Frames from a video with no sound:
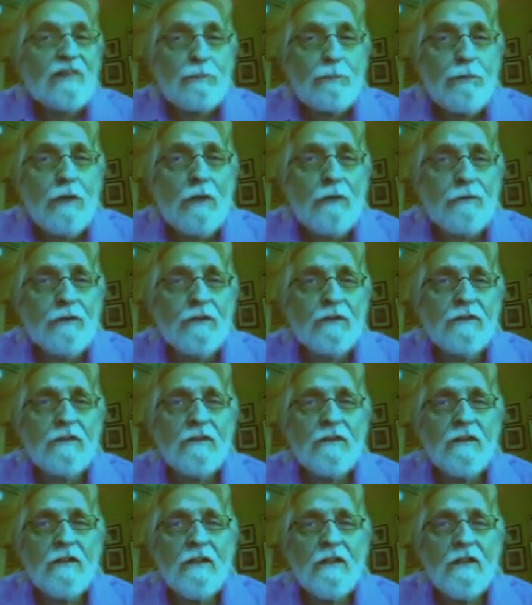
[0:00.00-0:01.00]
profit.
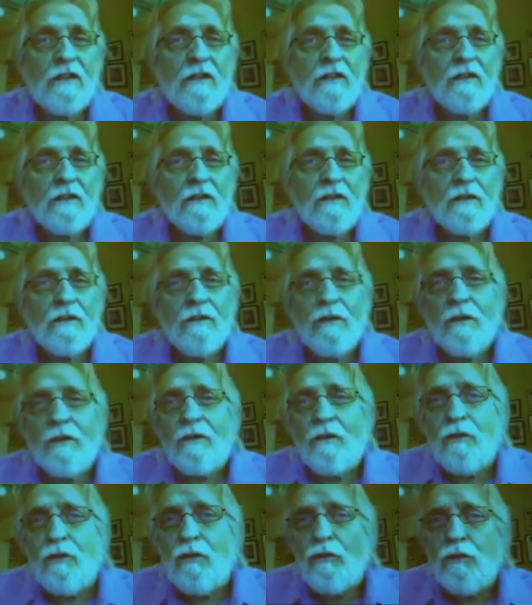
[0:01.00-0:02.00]
The
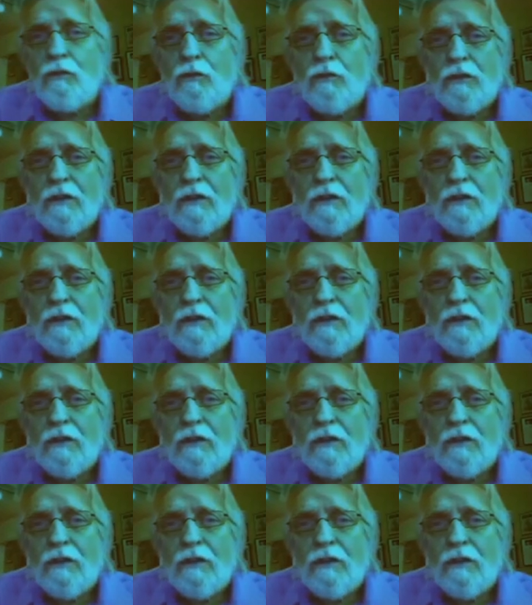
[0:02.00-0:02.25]
new